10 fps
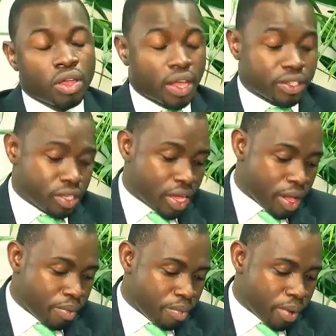Yes,
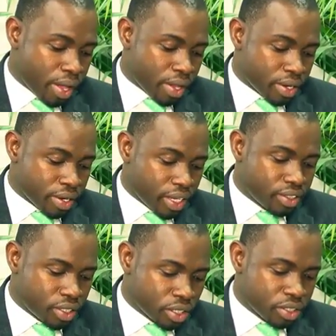
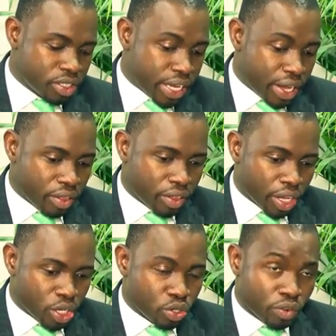let's still stay on
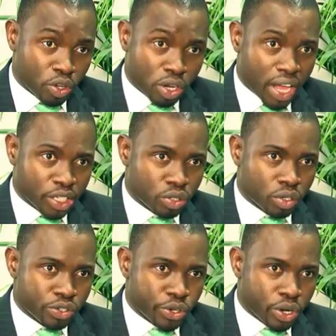the issue of
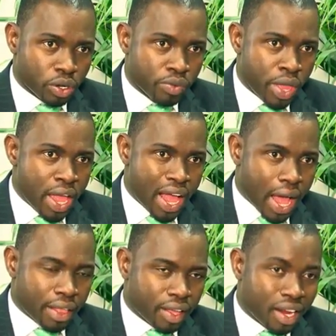collateral.
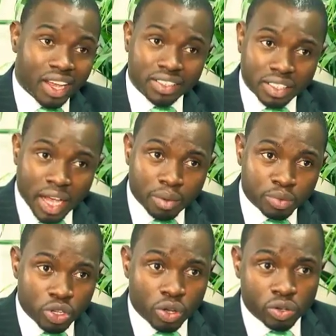At the last
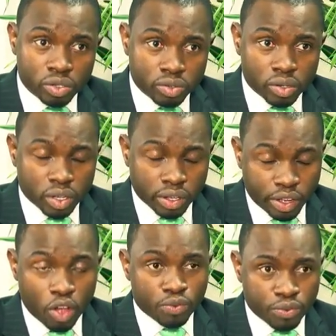AMSCO
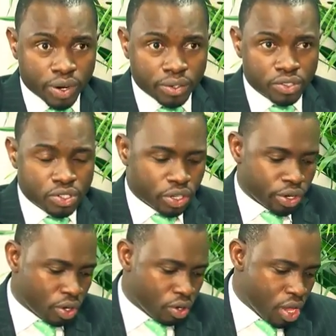conference,
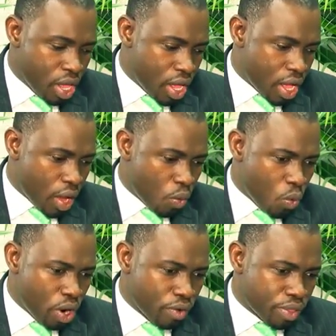
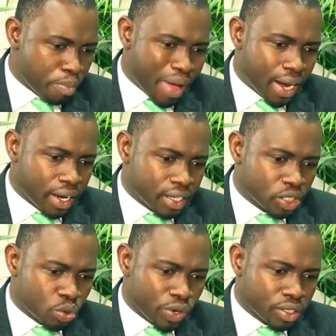one of the
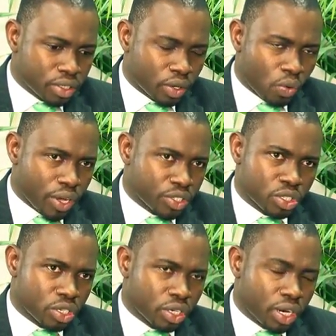panelists raised a
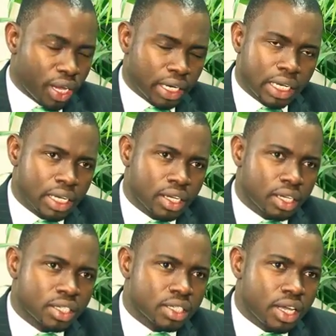question, and
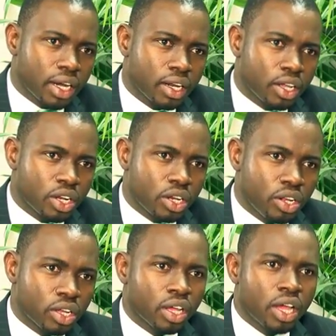he said,
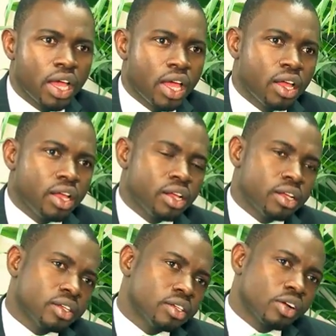look,
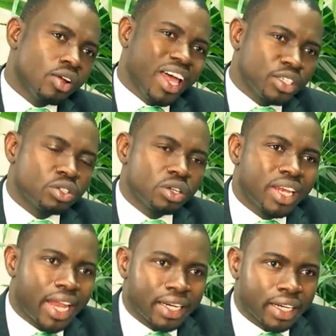collateral
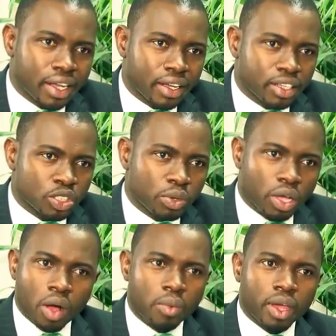lending is
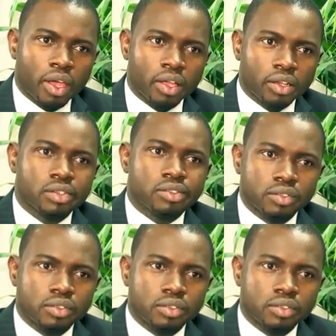becoming